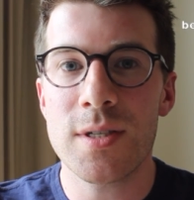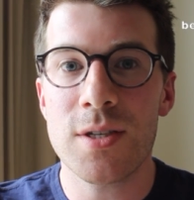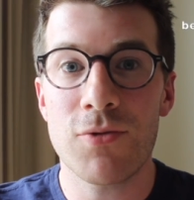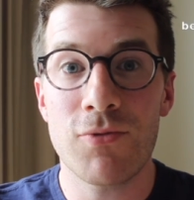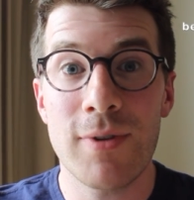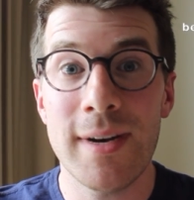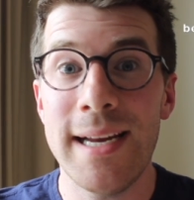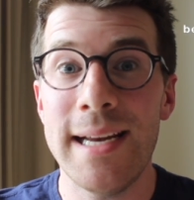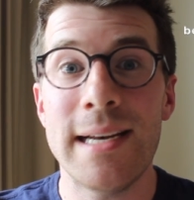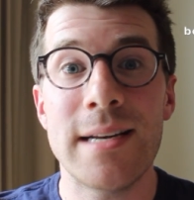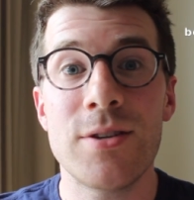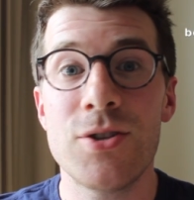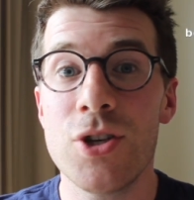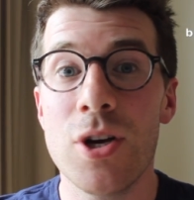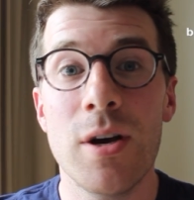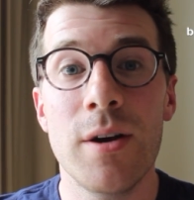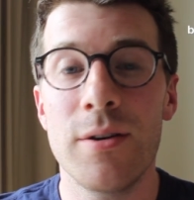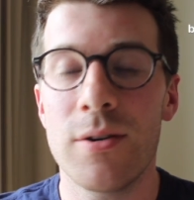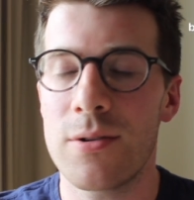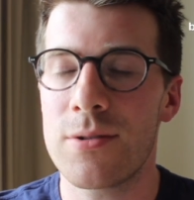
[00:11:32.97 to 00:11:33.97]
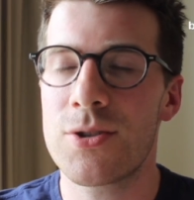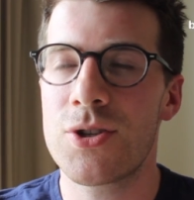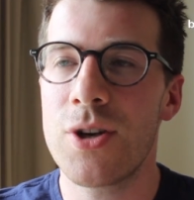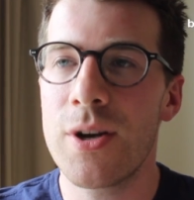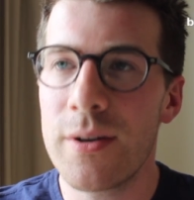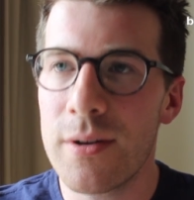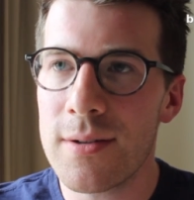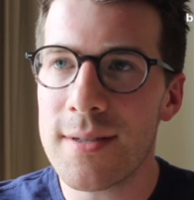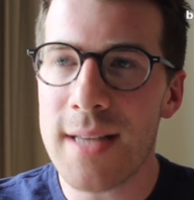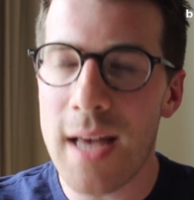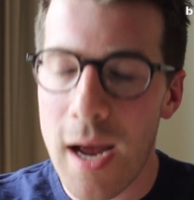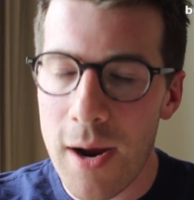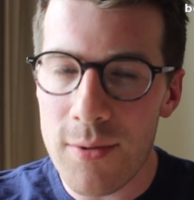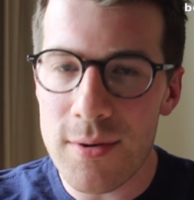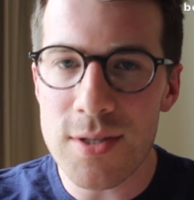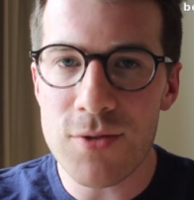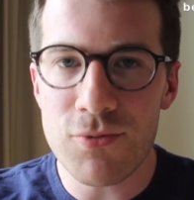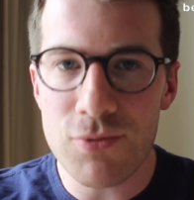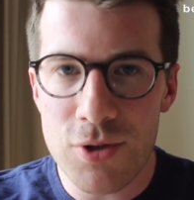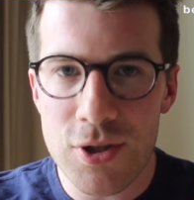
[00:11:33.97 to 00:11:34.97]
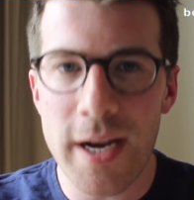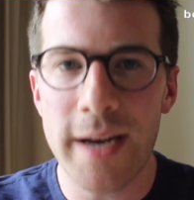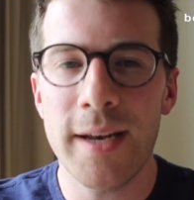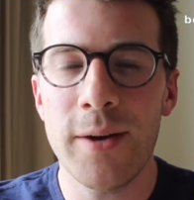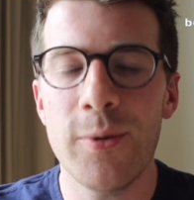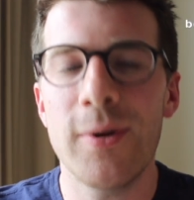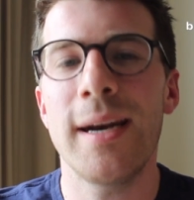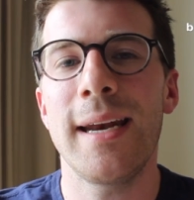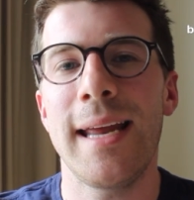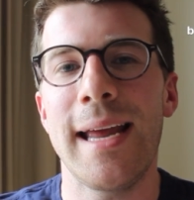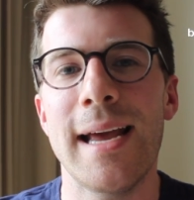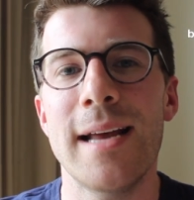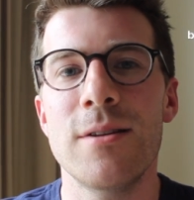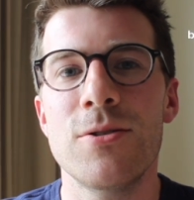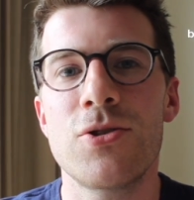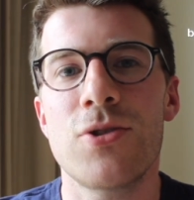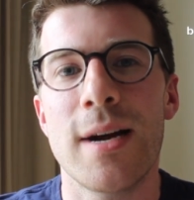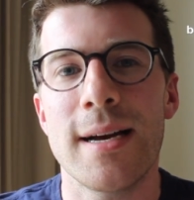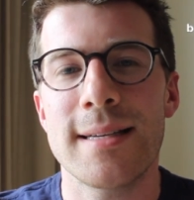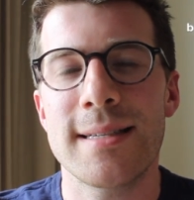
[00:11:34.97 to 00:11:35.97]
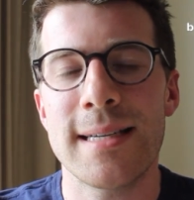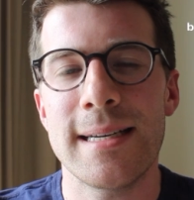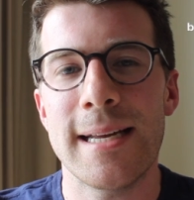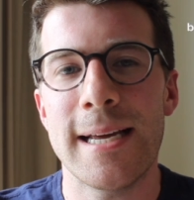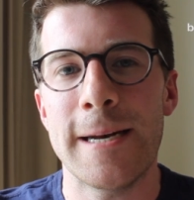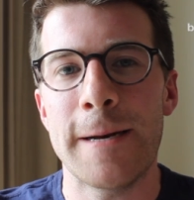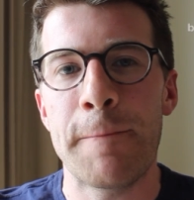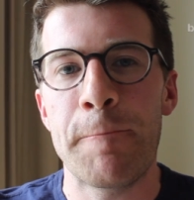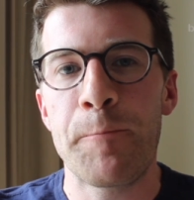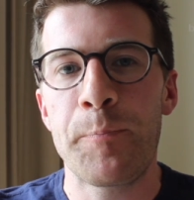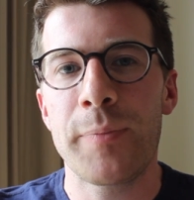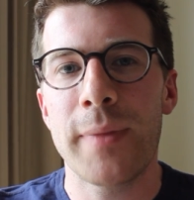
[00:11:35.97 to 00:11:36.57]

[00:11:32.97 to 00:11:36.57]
to read journals that I was genuinely interested in.